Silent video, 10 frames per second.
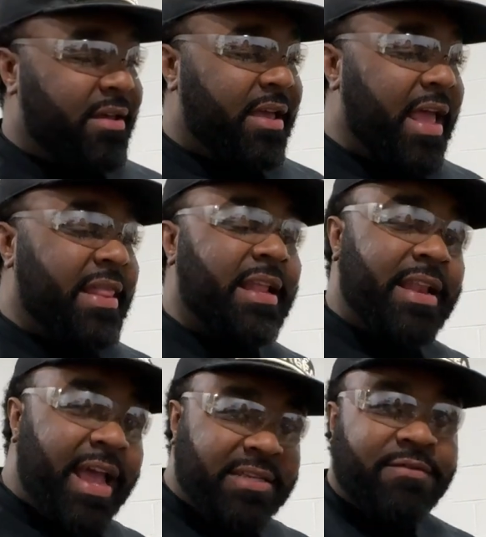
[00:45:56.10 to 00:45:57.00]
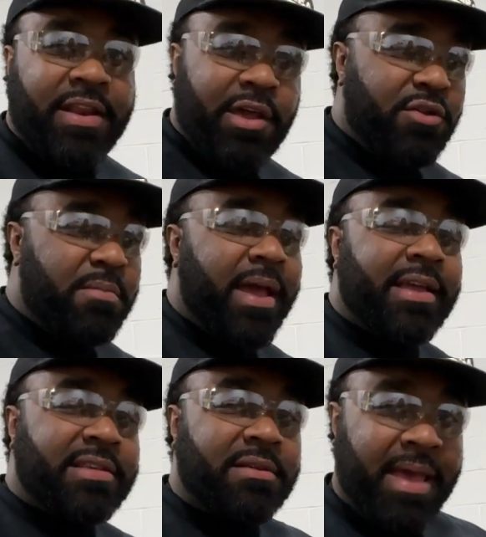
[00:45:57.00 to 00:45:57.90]
In the next video, you might
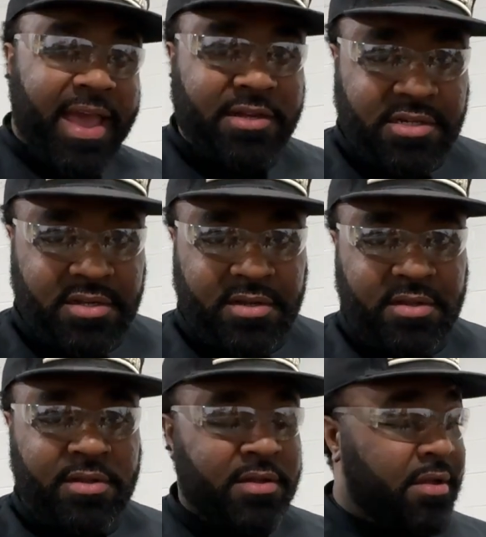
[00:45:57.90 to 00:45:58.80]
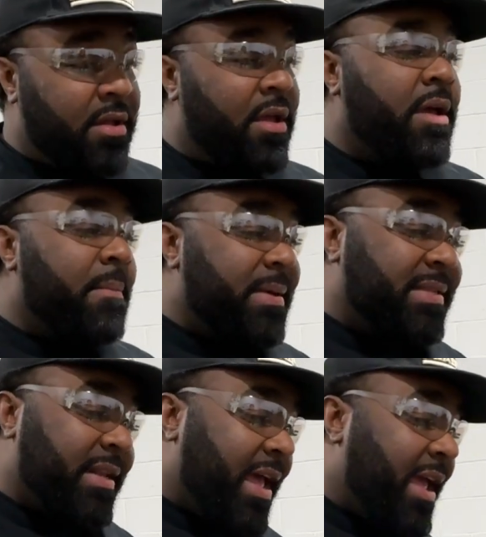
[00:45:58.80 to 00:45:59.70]
get some action. But
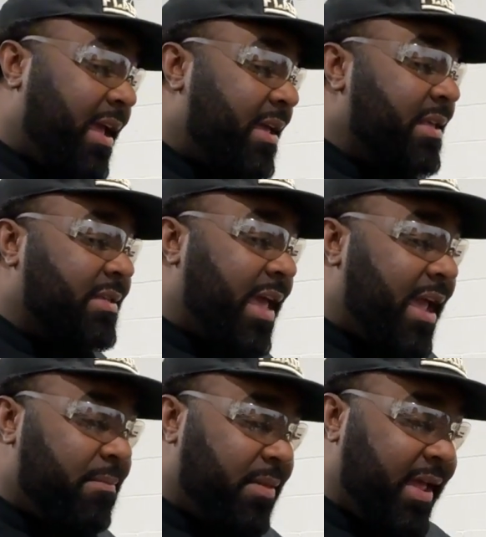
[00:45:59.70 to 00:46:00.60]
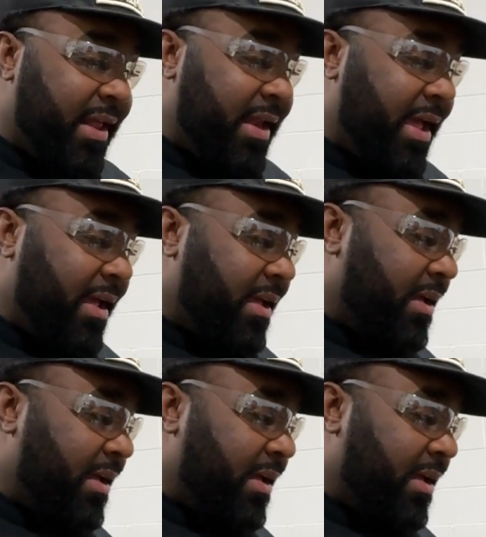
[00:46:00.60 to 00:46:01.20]
today is game plan day.